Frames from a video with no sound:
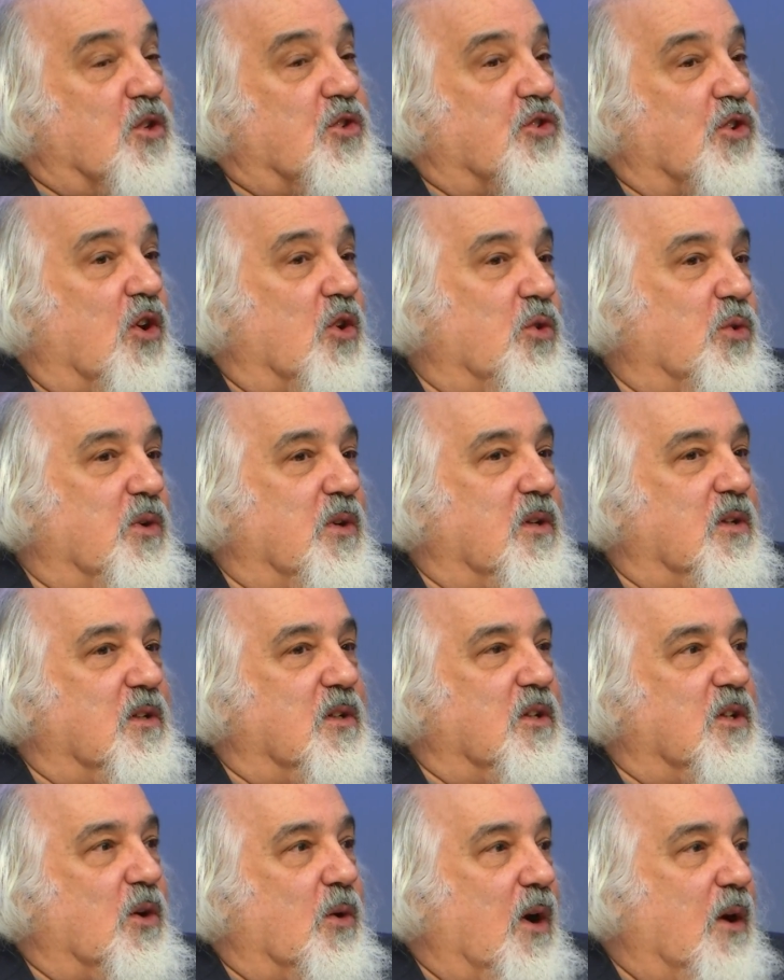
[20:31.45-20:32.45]
So,
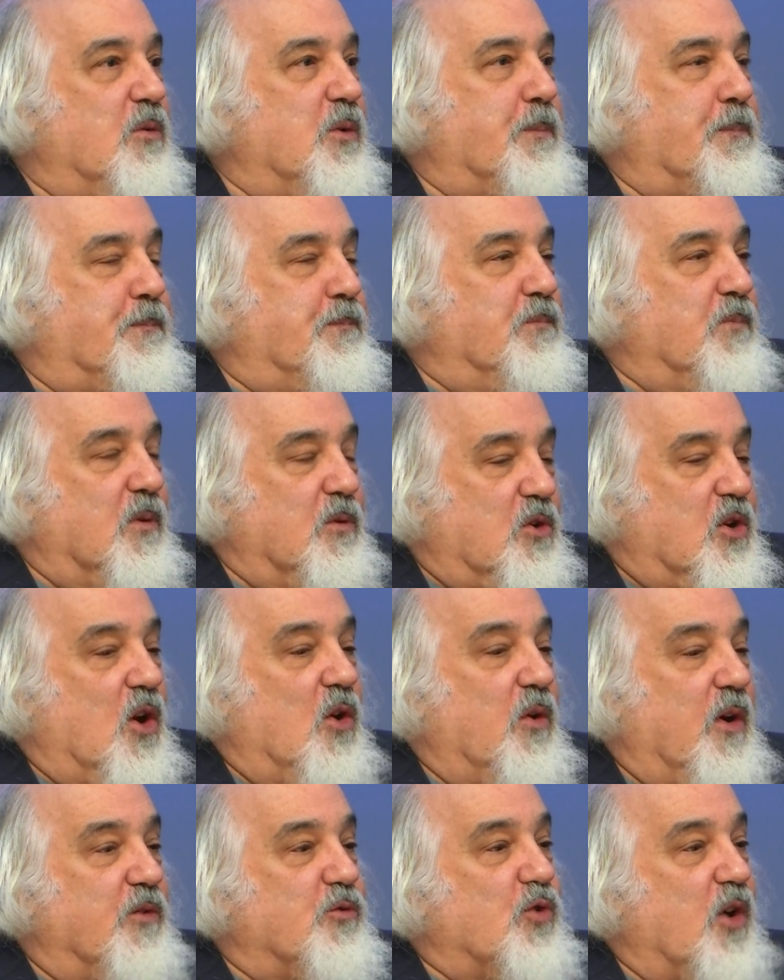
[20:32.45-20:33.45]
you know, I would
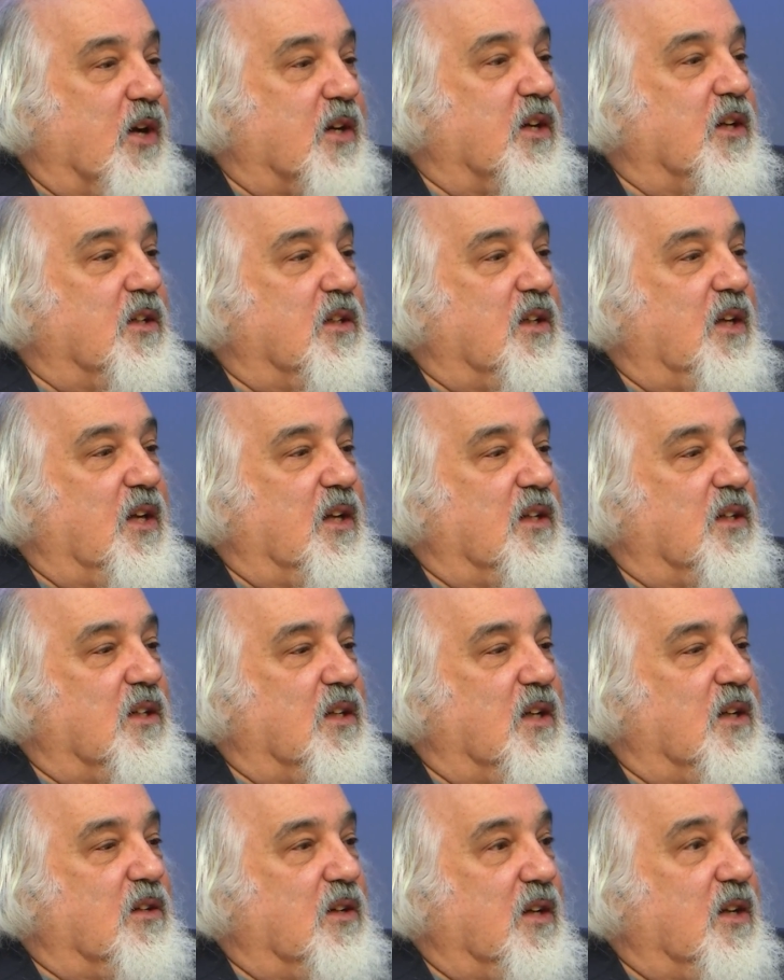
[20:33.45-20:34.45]
go on record
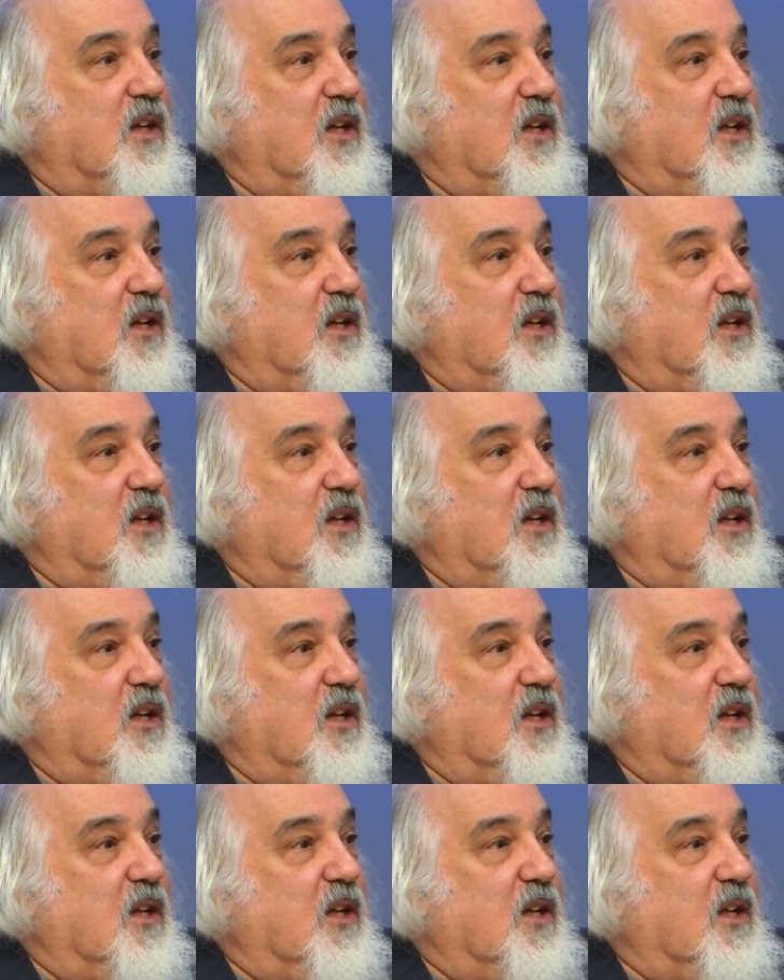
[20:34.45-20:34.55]
and